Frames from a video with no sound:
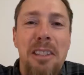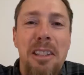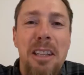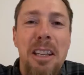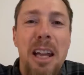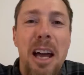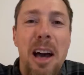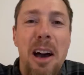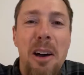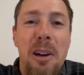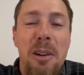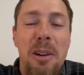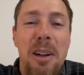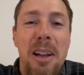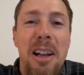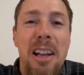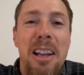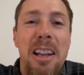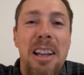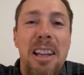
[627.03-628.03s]
And now
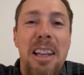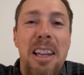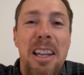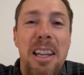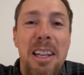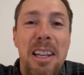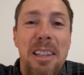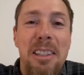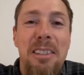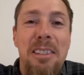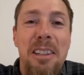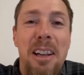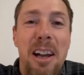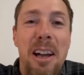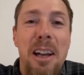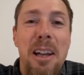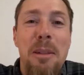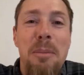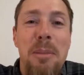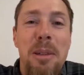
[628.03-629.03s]
it is
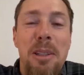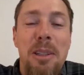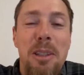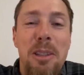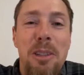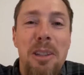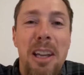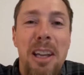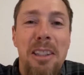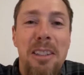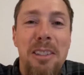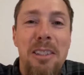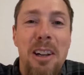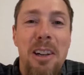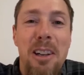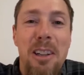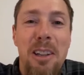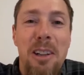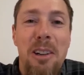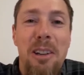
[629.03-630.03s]
time to get
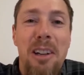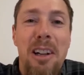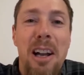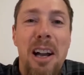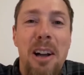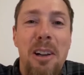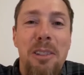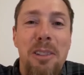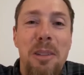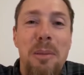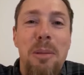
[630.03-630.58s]
started on our house.